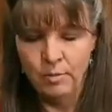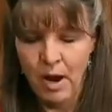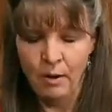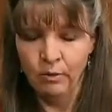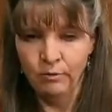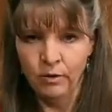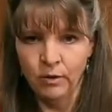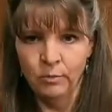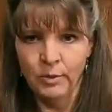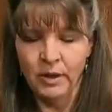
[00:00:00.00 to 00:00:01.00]

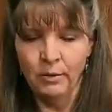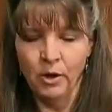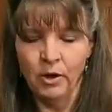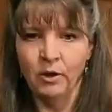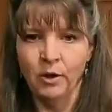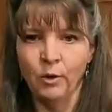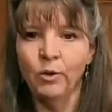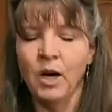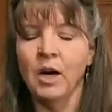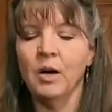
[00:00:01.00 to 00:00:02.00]
powerful, but they were on
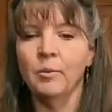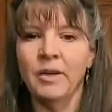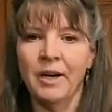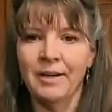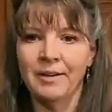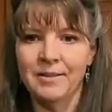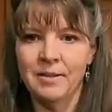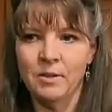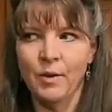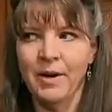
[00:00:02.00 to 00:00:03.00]
low carb diets